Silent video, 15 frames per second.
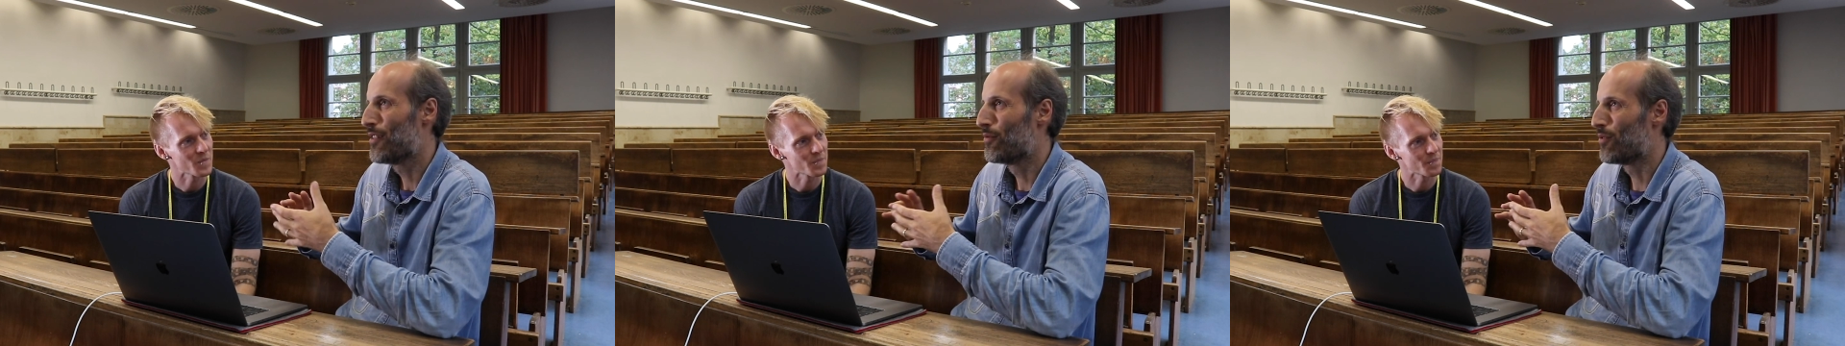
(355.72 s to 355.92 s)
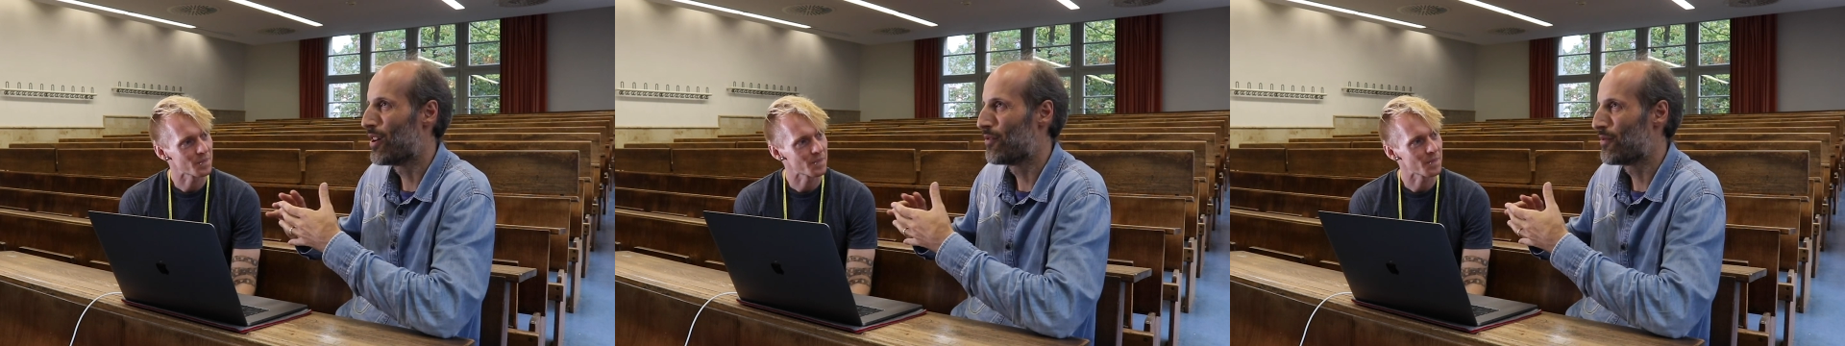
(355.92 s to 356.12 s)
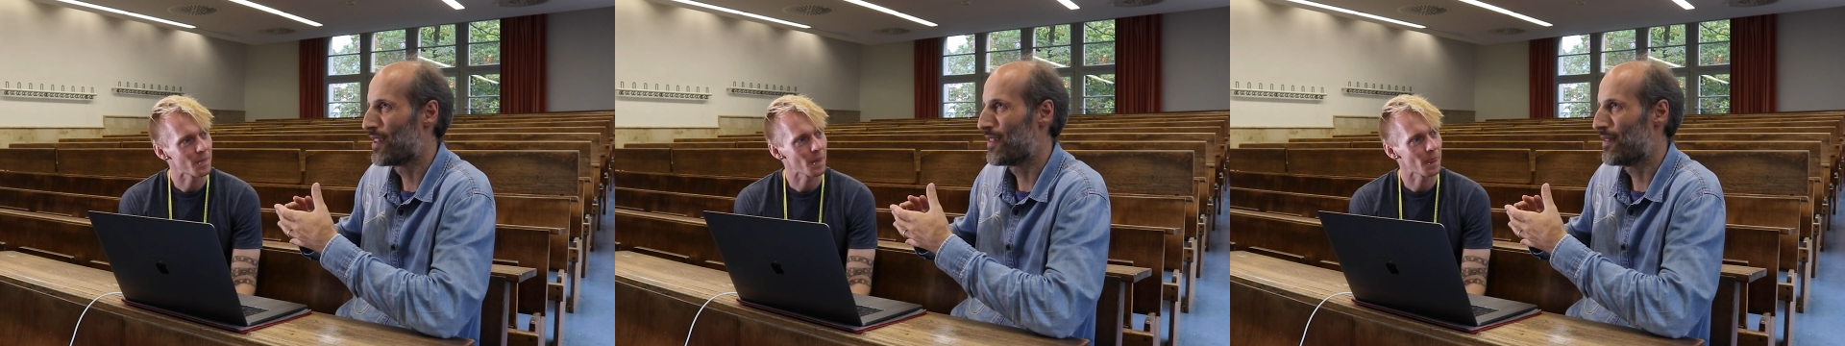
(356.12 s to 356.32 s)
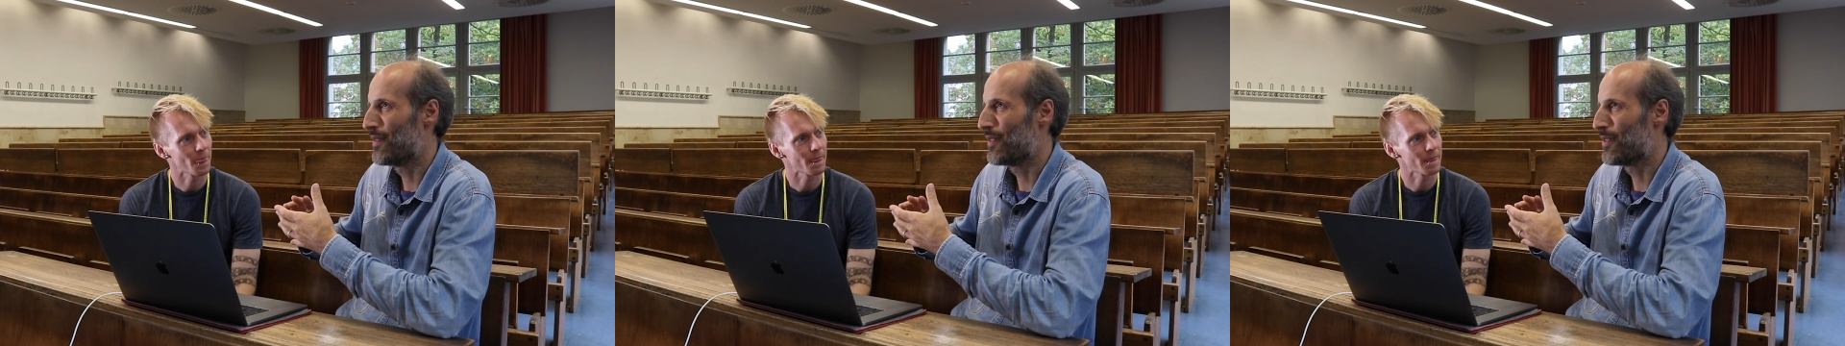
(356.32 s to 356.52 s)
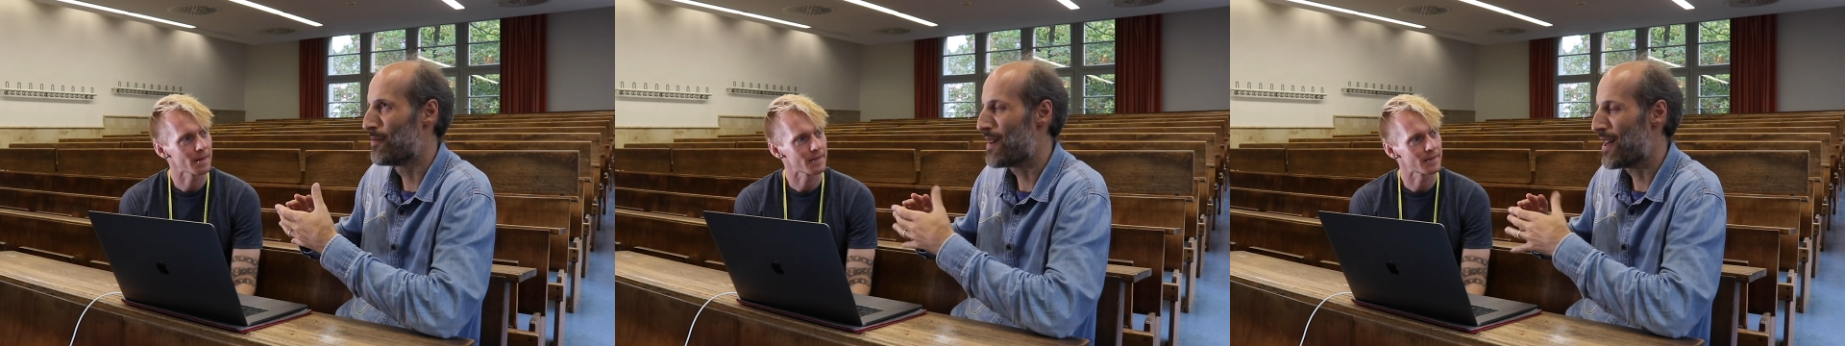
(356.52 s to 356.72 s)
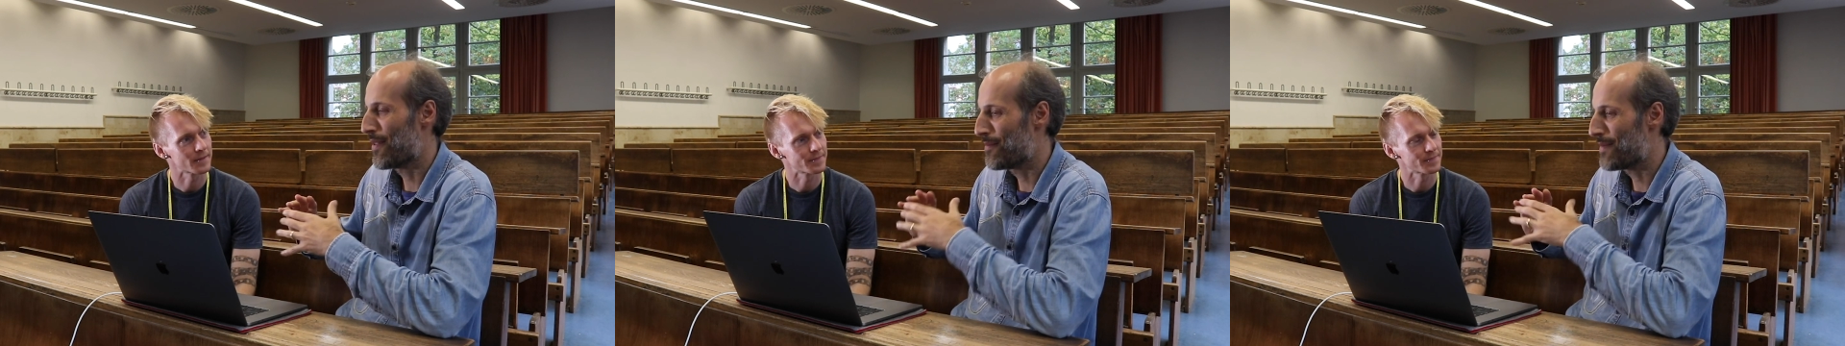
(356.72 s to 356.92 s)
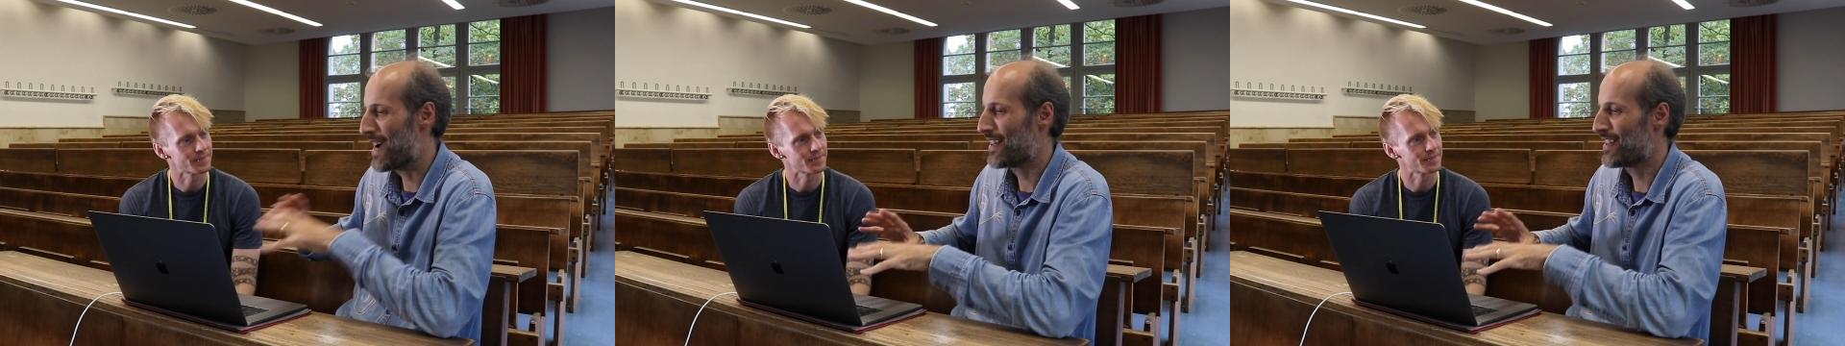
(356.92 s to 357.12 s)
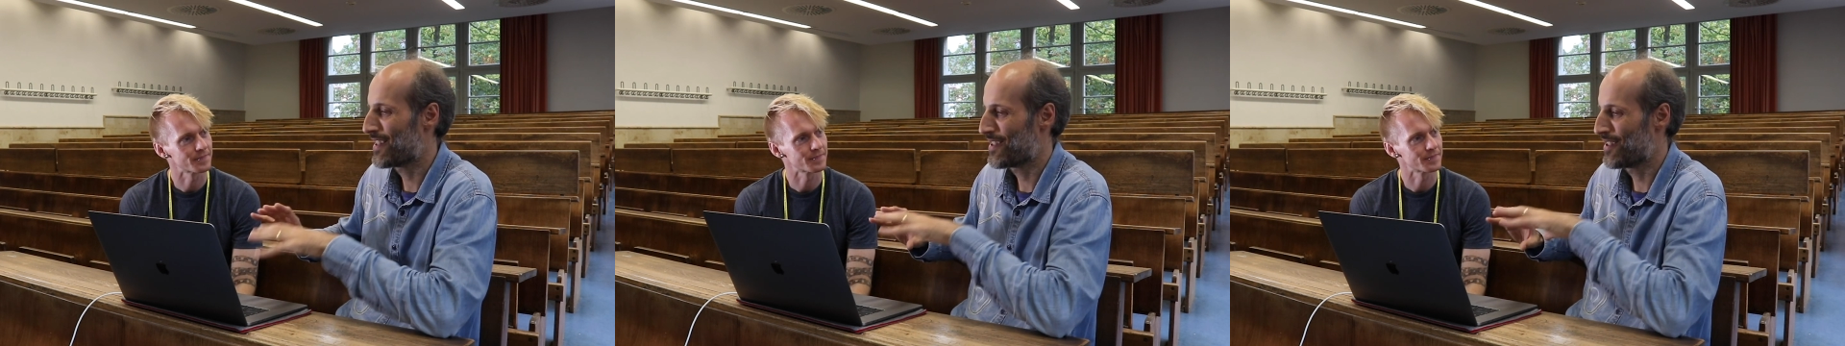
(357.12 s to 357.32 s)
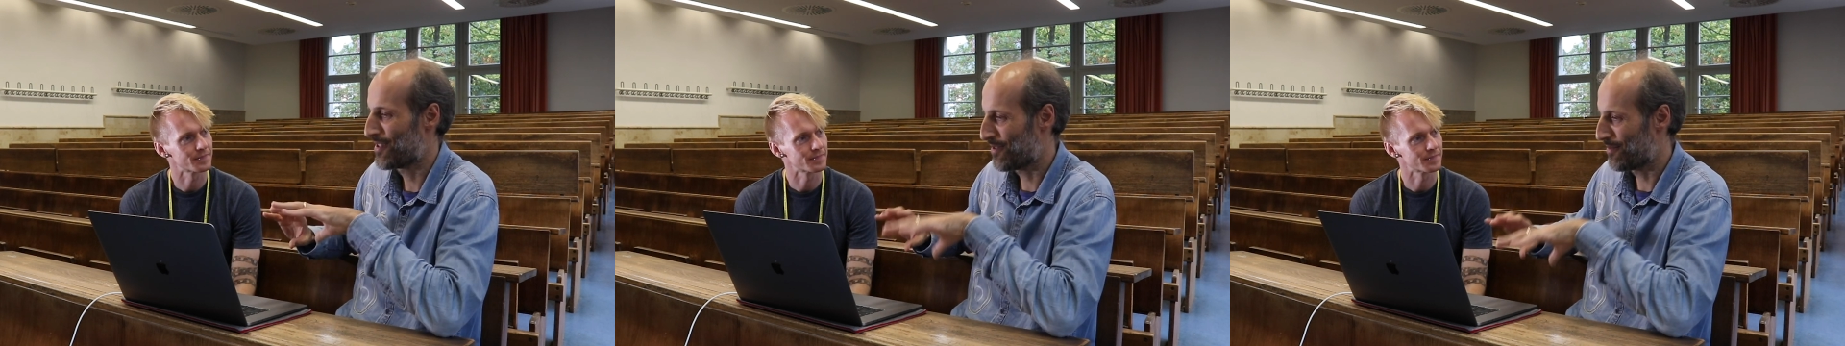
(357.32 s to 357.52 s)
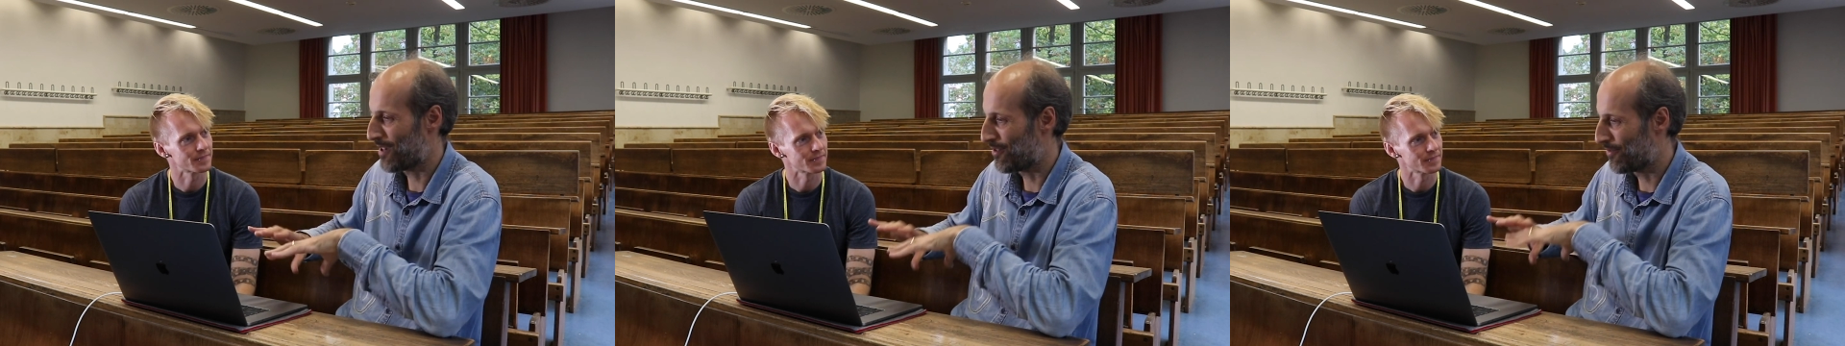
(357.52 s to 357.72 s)
Speaker 1: one where the mathematics is
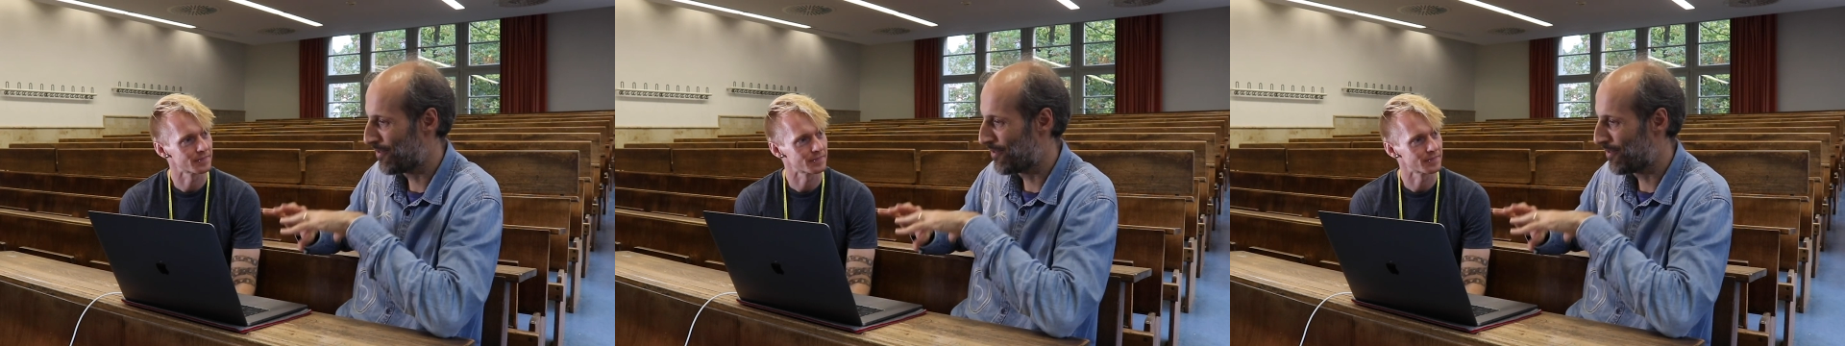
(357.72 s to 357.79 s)
somehow